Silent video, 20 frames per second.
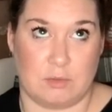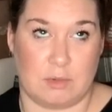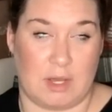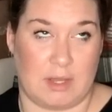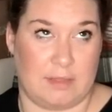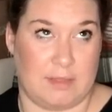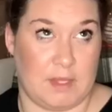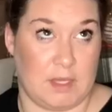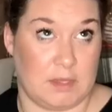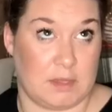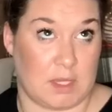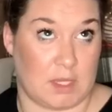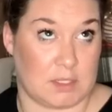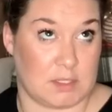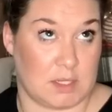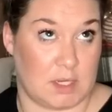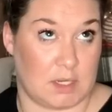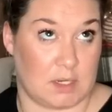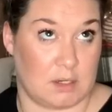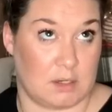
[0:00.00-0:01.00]
I think that's
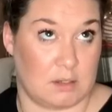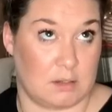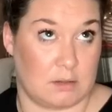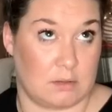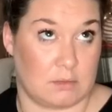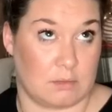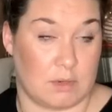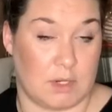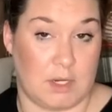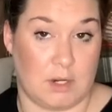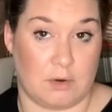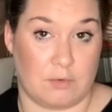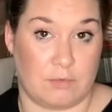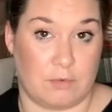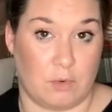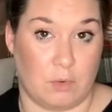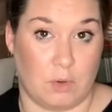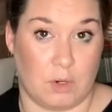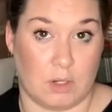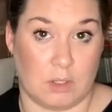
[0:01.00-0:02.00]
like a three or
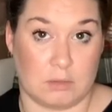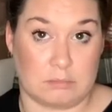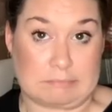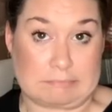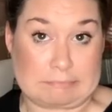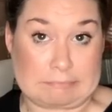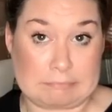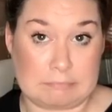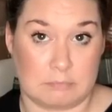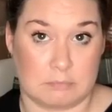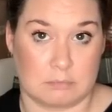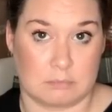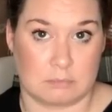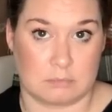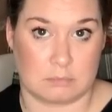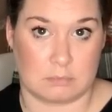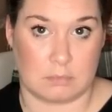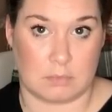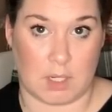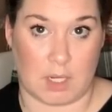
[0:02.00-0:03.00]
four.
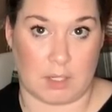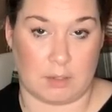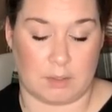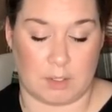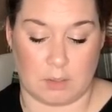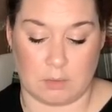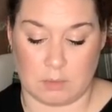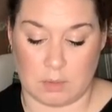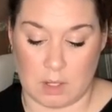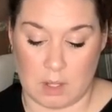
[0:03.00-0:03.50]
I don't know.